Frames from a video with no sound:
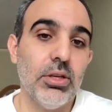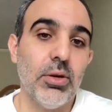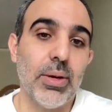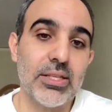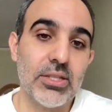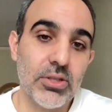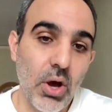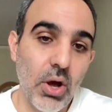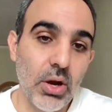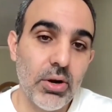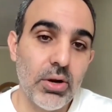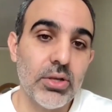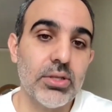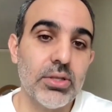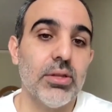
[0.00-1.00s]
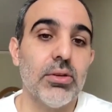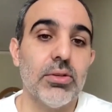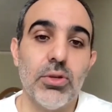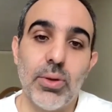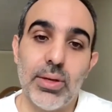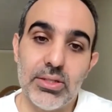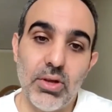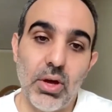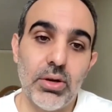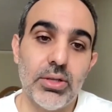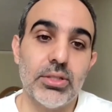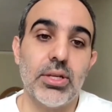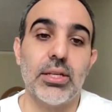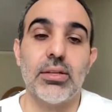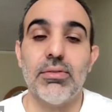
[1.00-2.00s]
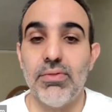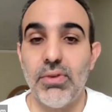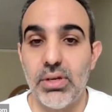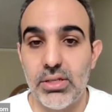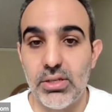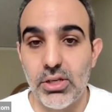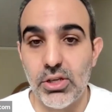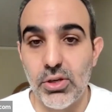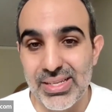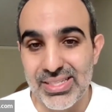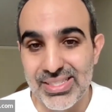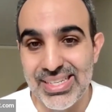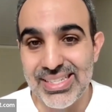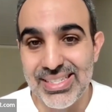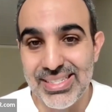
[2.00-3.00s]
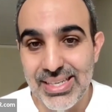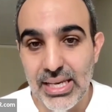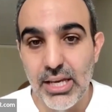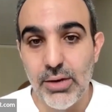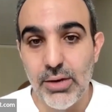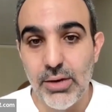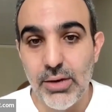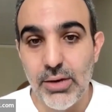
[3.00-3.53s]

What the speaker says: US dollars, and those US dollars get converted to USDC,